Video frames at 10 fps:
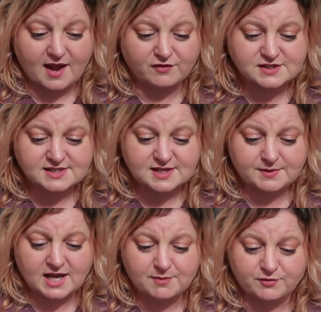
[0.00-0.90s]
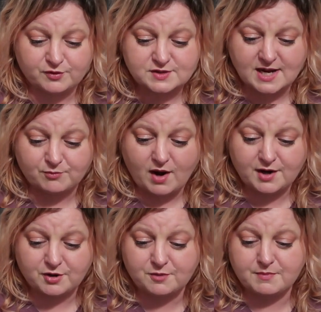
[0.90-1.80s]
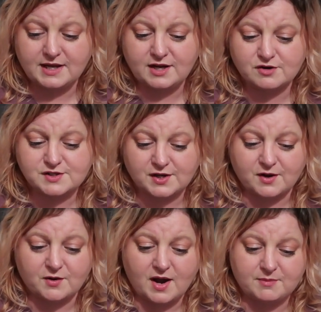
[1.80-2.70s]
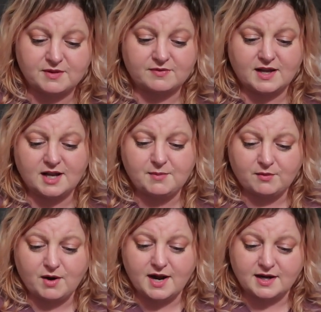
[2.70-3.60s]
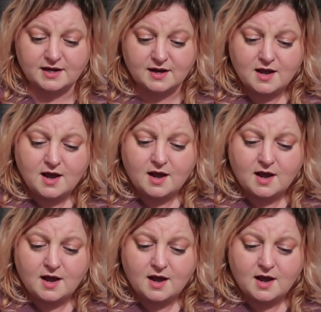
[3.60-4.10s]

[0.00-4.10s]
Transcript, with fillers: Ever since I became a full-time writer many years ago, I've been thinking about writing